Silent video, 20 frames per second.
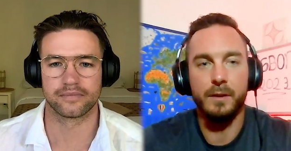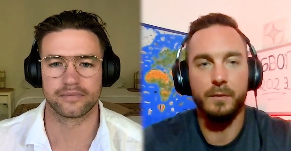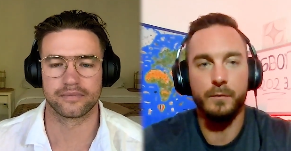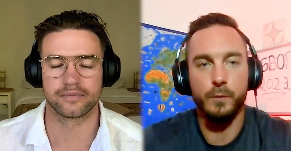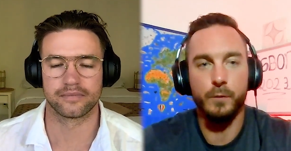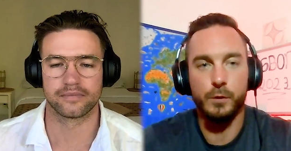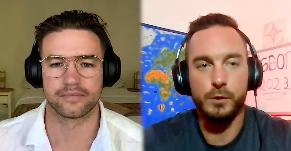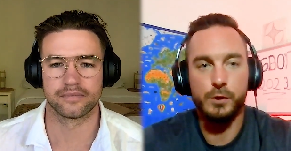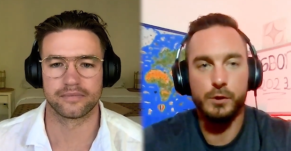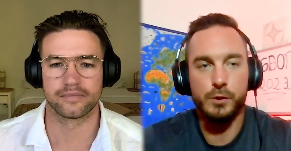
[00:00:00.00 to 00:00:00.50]

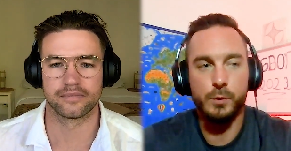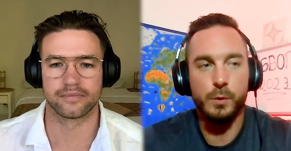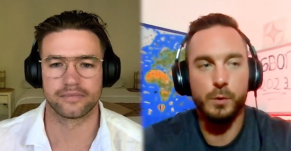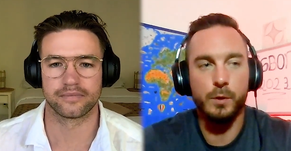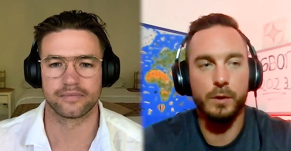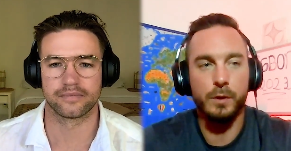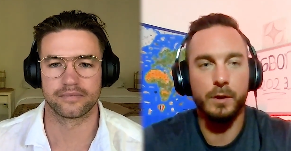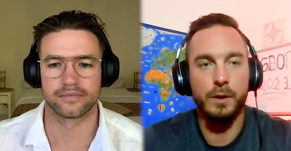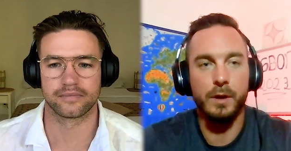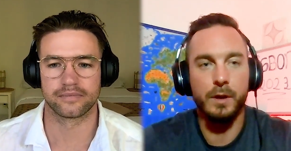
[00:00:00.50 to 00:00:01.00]
Speaker 1: for
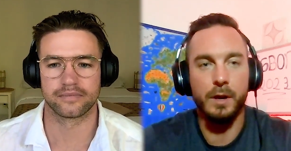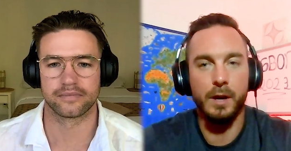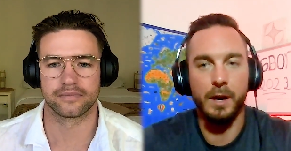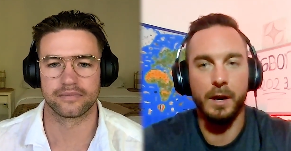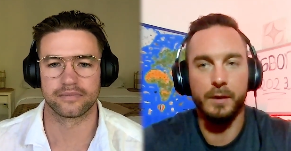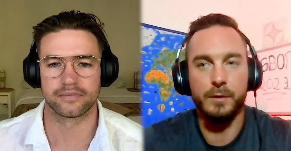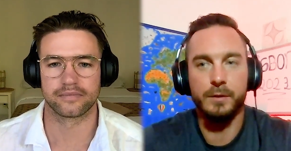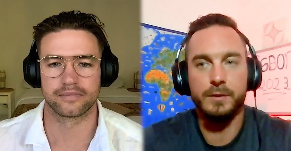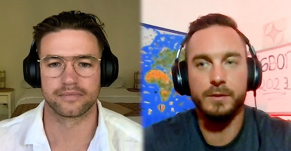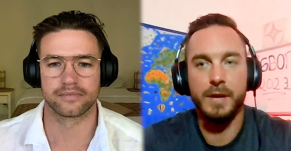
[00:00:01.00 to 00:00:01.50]
sure
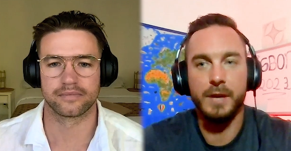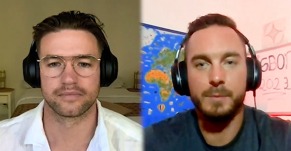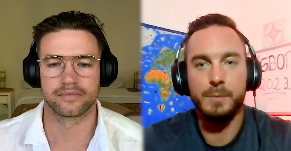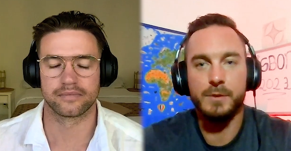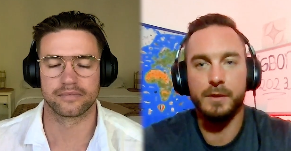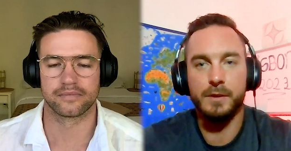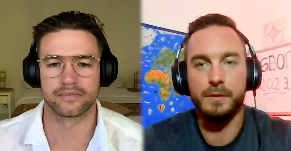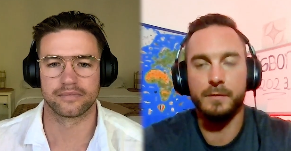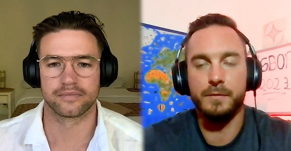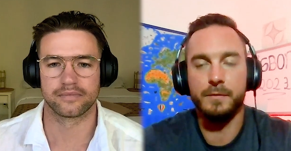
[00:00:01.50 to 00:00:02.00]
other
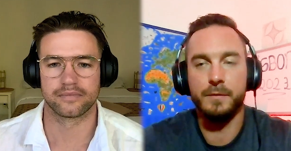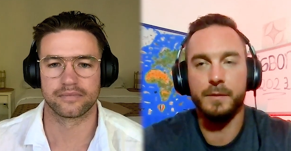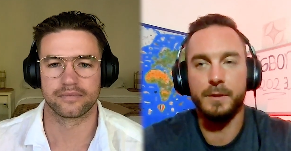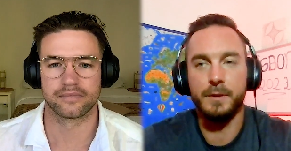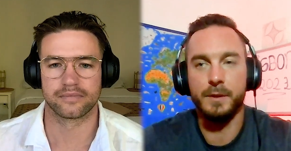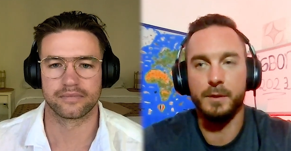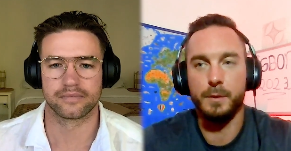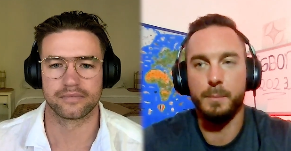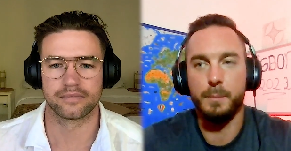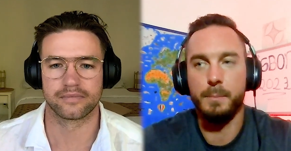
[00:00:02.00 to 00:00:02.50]
types of
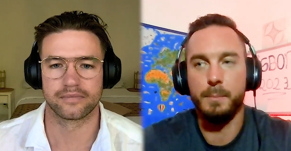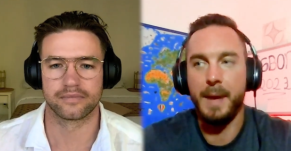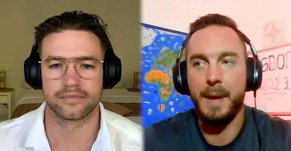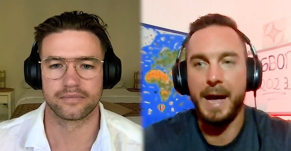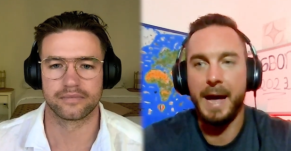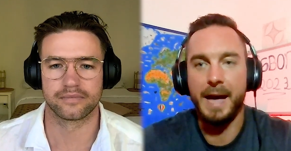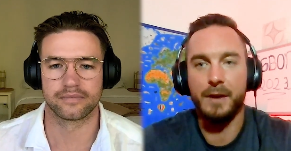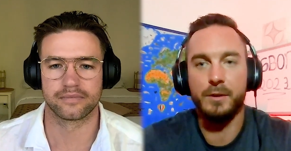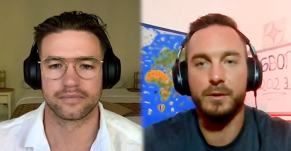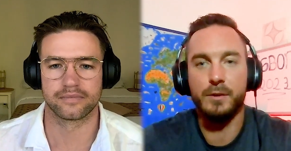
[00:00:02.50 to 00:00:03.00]
you know
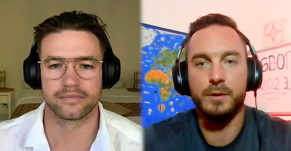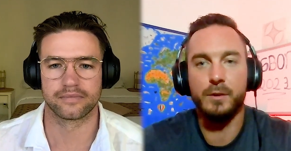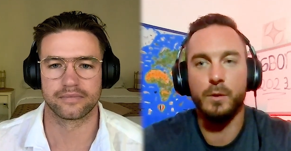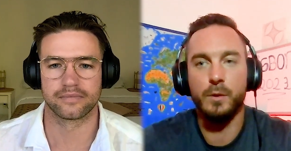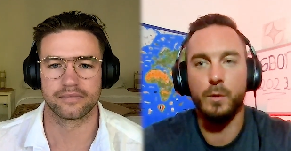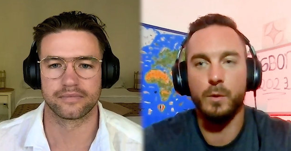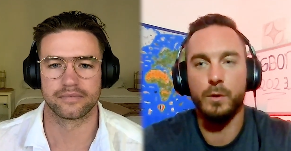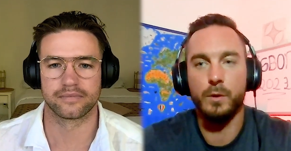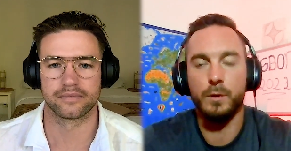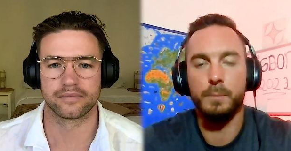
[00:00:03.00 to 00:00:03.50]
matter
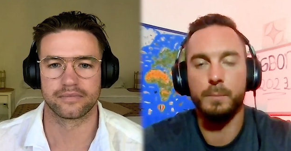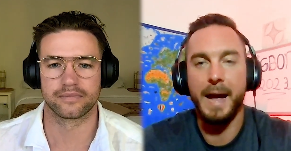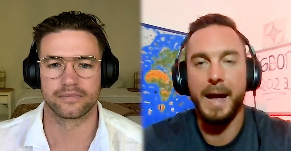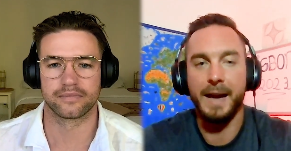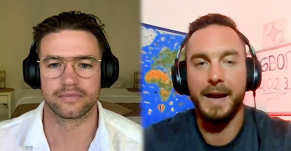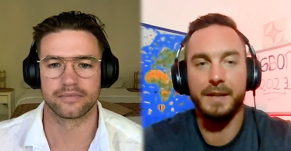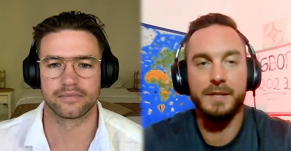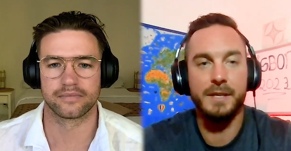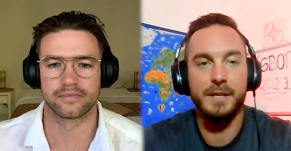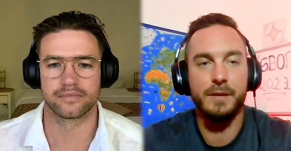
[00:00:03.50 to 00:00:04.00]
or
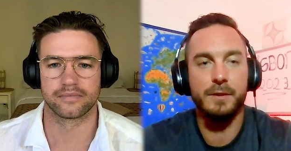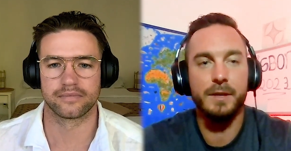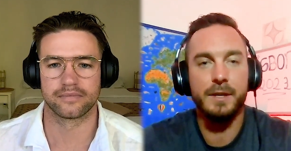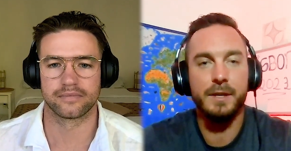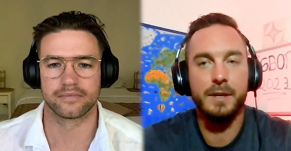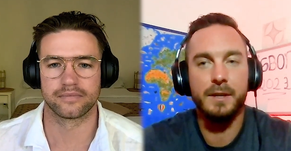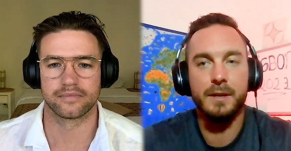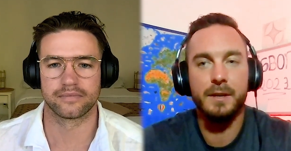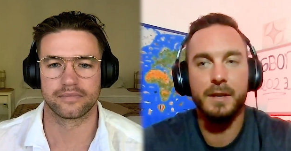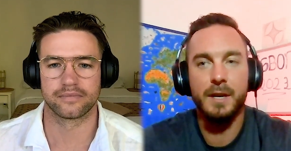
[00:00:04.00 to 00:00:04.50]

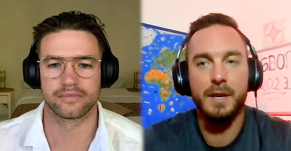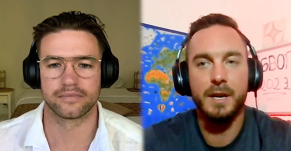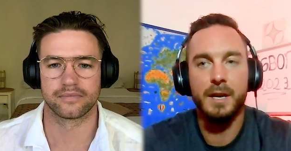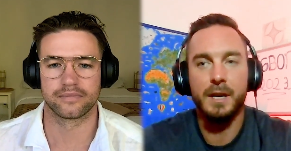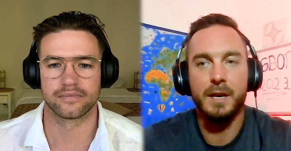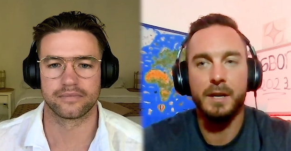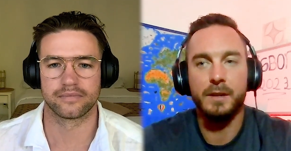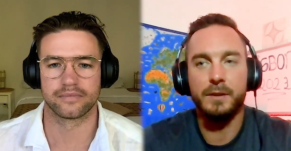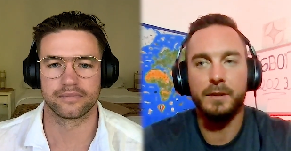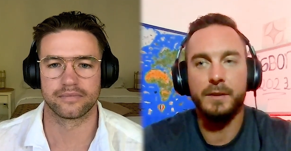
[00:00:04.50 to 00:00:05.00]
bacteria.
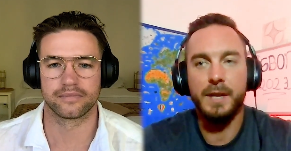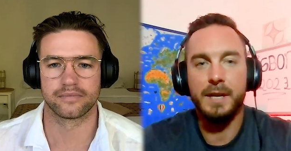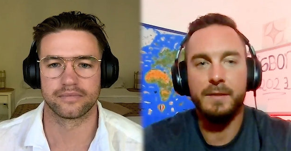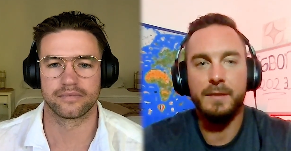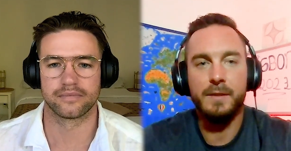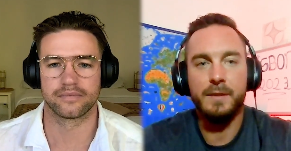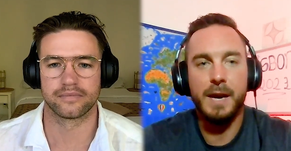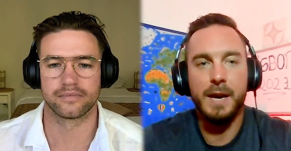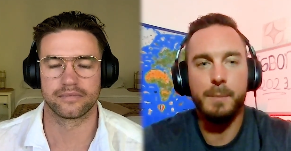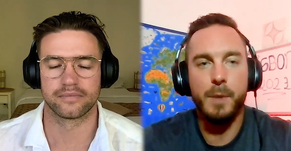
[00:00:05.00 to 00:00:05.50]
They
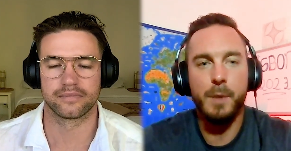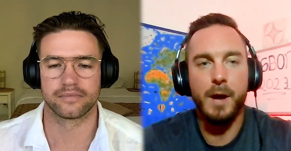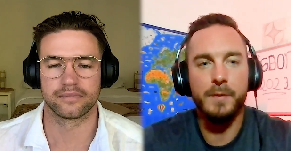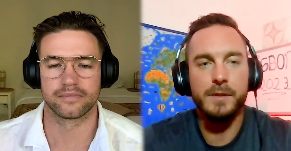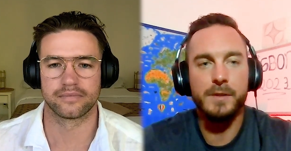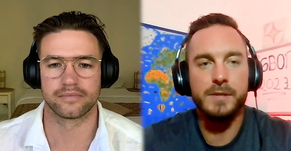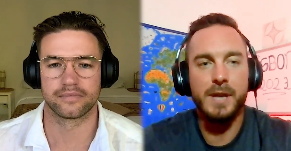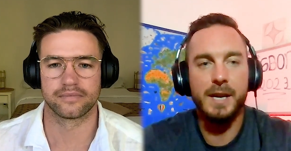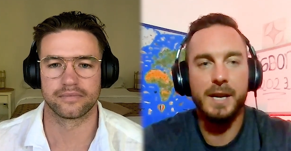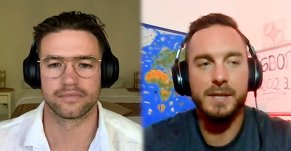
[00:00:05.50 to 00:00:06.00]
even
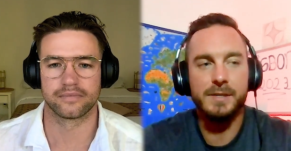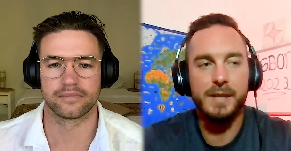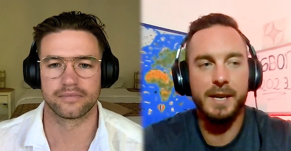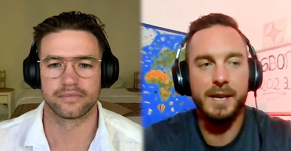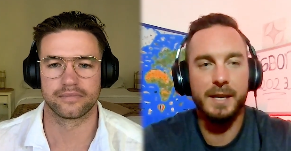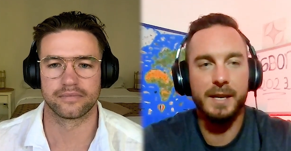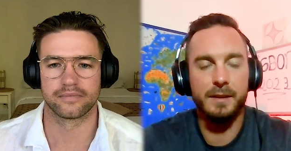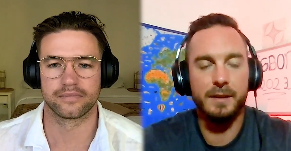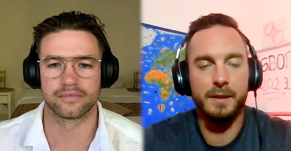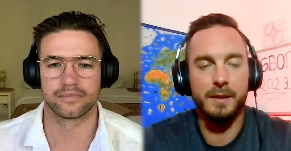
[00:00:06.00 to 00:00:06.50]
hypothesized that